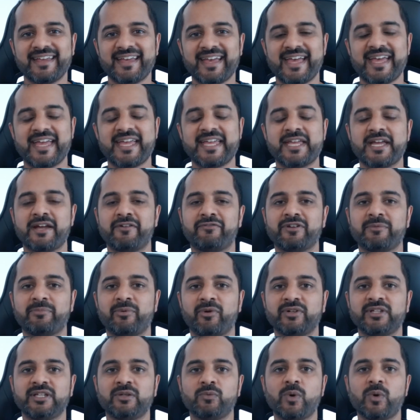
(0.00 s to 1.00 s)
Hey
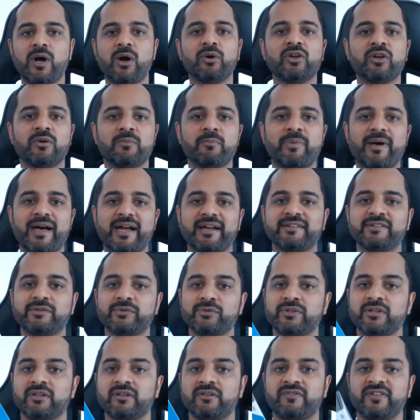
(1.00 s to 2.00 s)
everybody, welcome back to
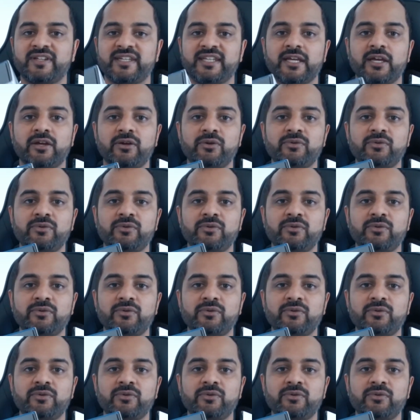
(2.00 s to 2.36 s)
another video.